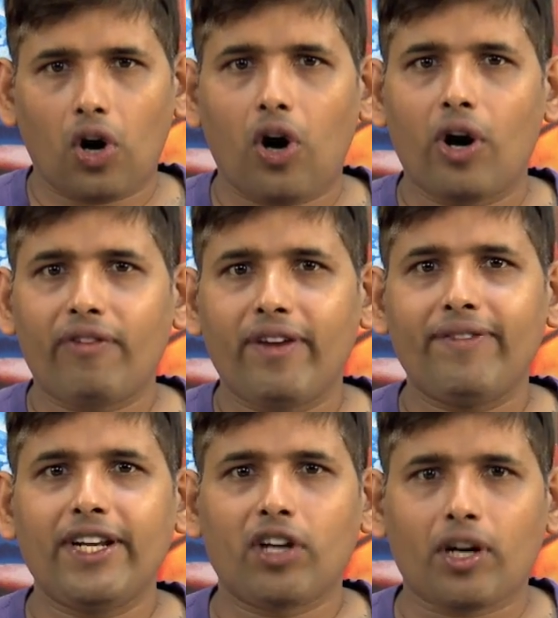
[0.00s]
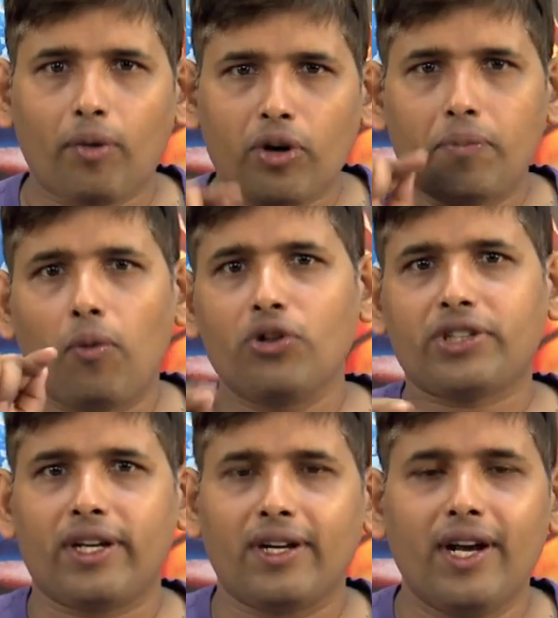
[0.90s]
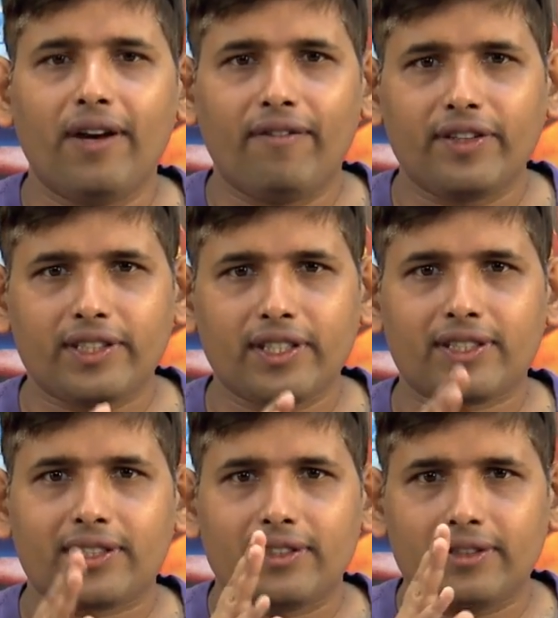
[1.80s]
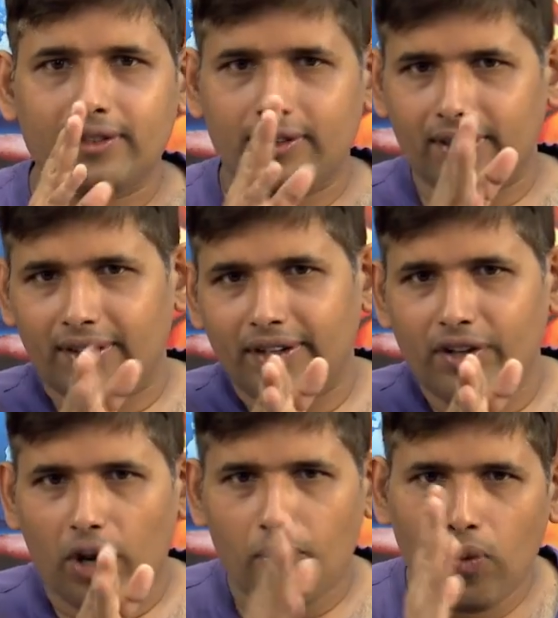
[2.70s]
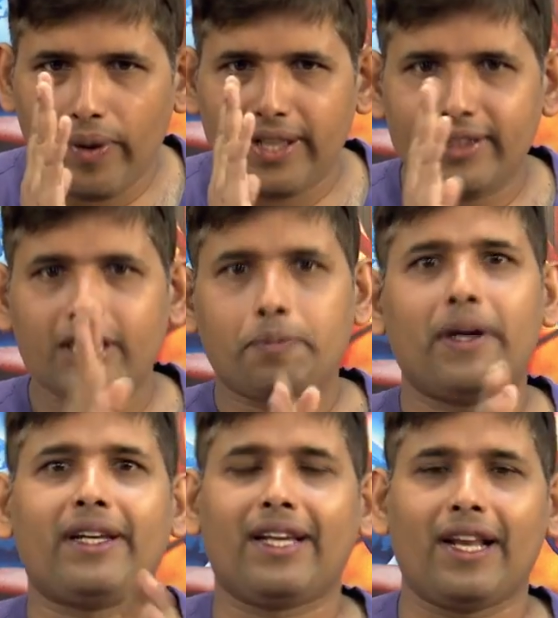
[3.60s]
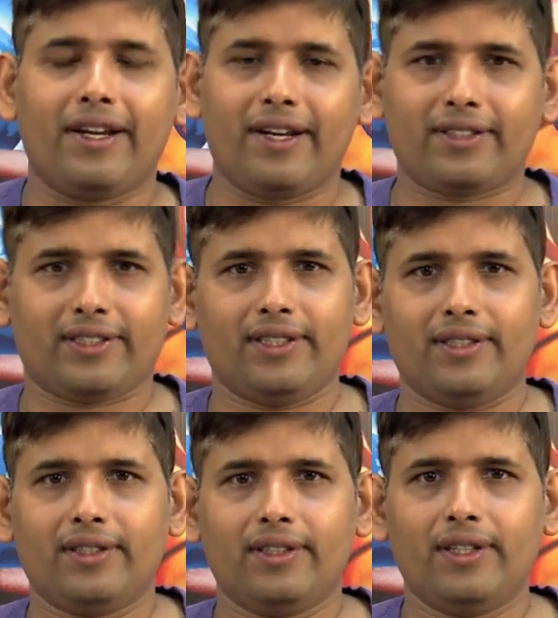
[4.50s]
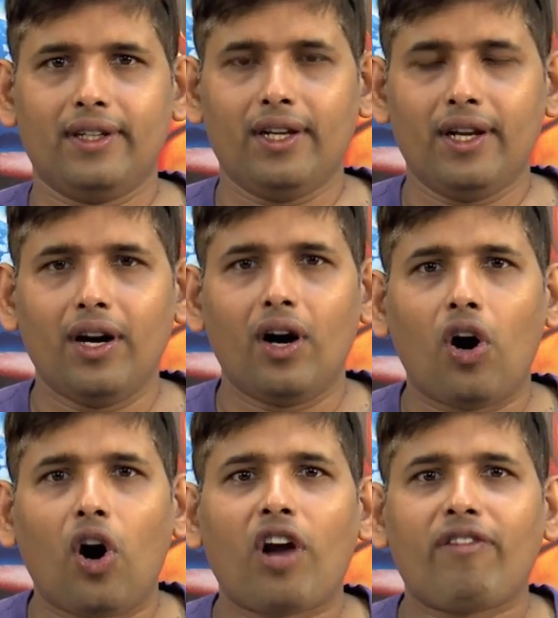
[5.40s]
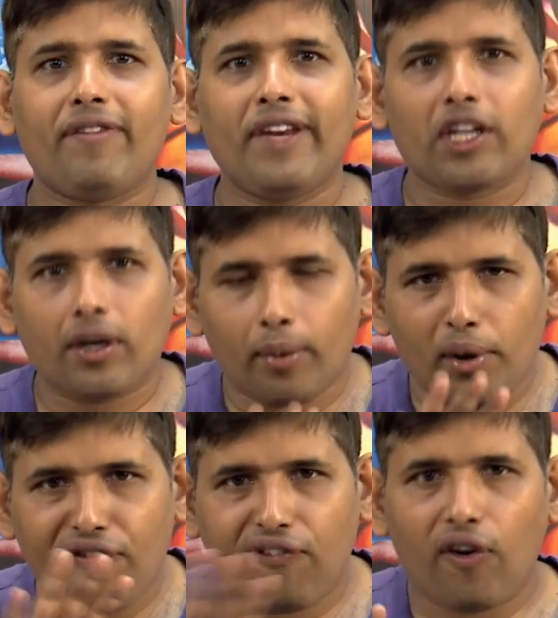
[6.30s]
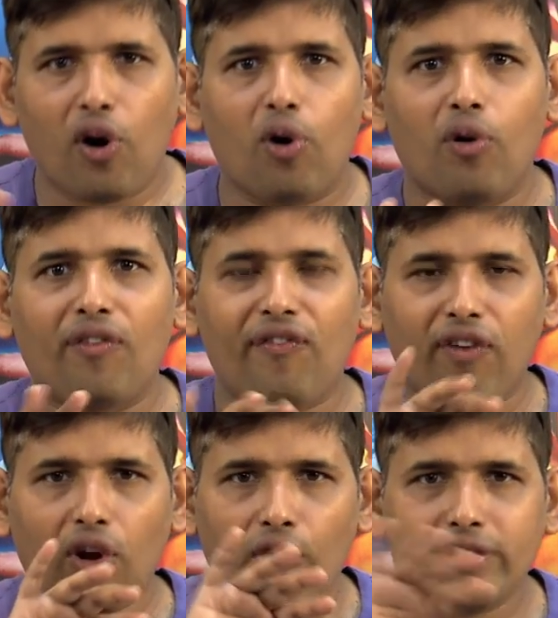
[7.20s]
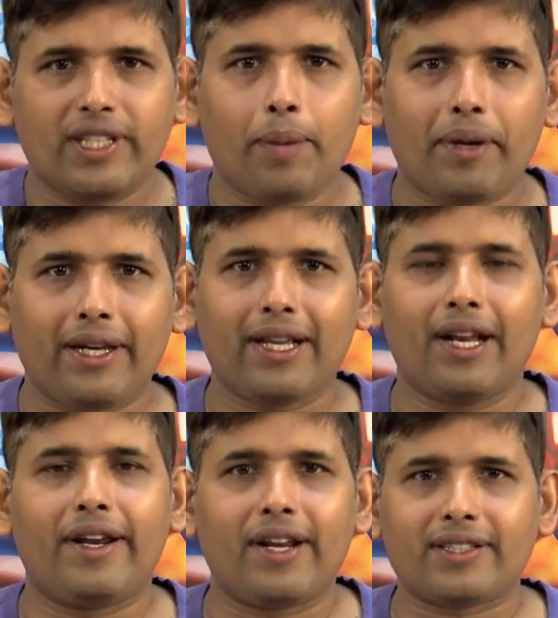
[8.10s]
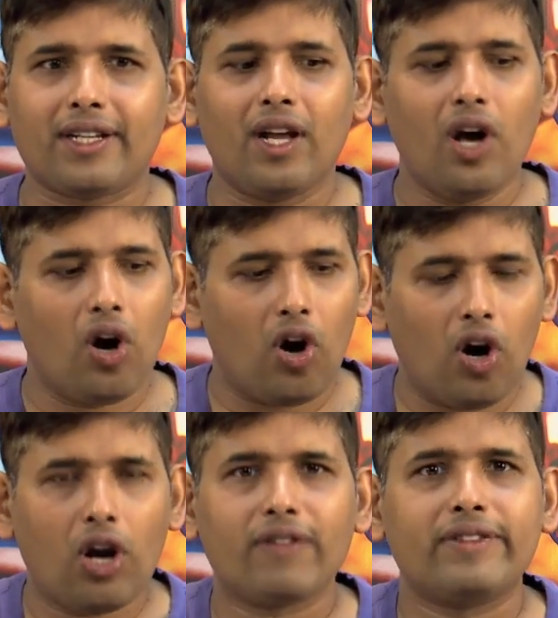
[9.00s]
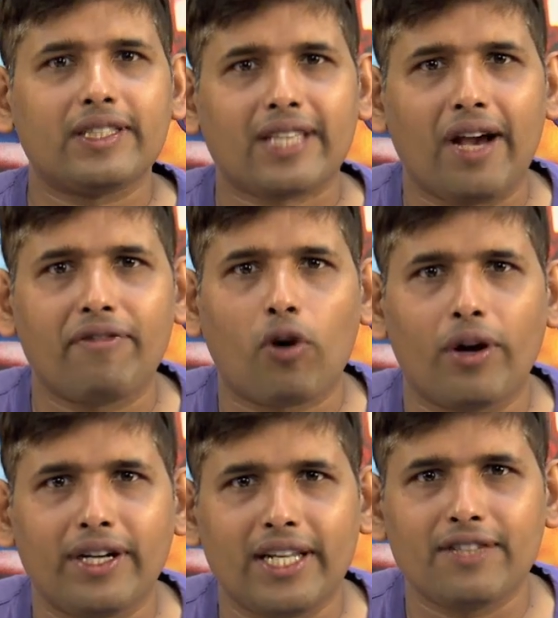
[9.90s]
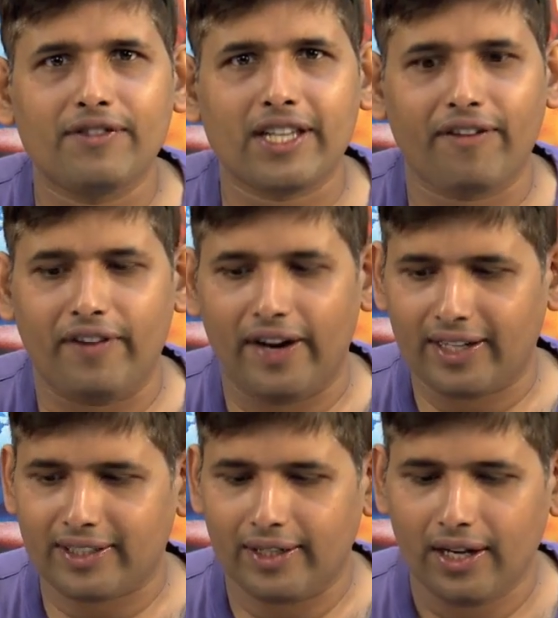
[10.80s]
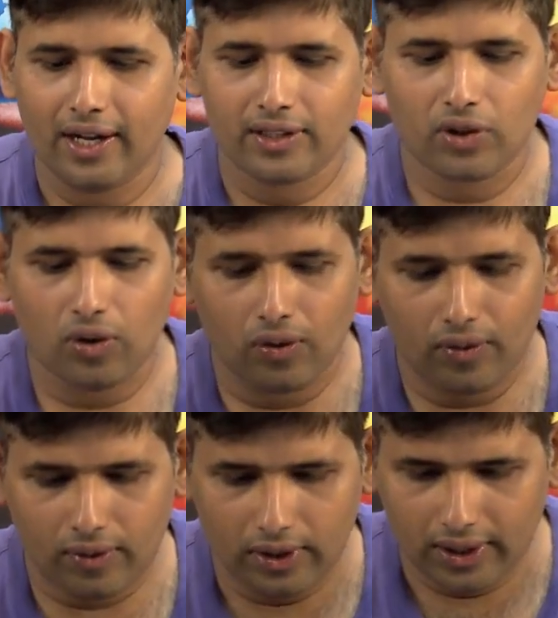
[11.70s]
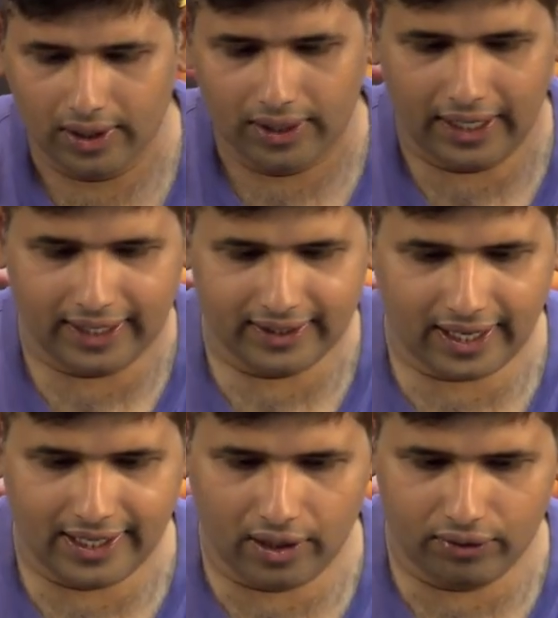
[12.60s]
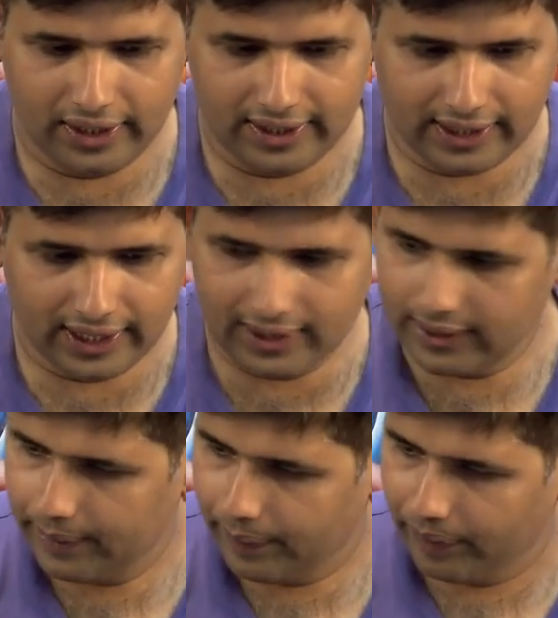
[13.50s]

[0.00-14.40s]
or when we talk about motion, which is you are moving in this particular direction, or when we talk about flow, flow is in a particular direction, all of these have quantities which have direction. So, let us write down these things.